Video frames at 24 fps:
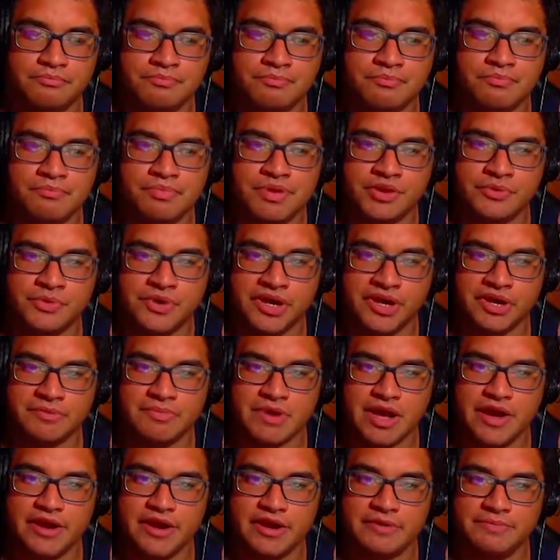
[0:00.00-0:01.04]
be quick
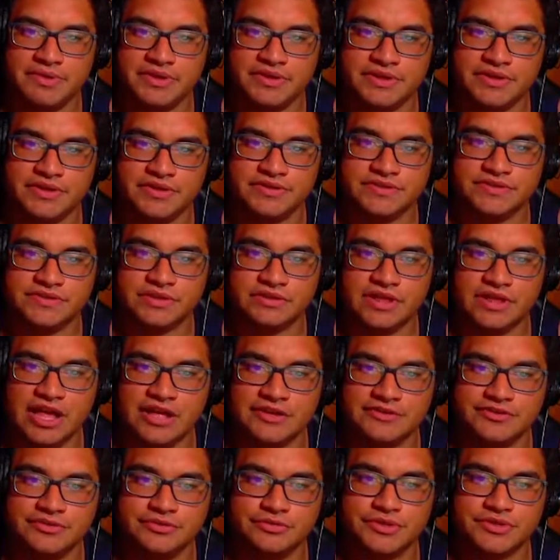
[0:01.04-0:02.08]
about it because the clouds
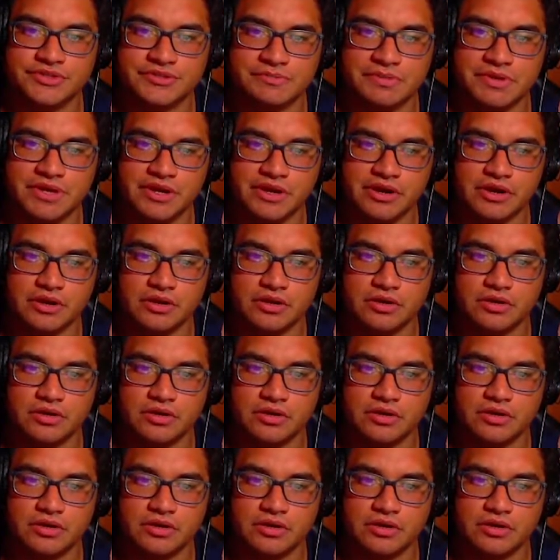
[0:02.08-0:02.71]
do disappear.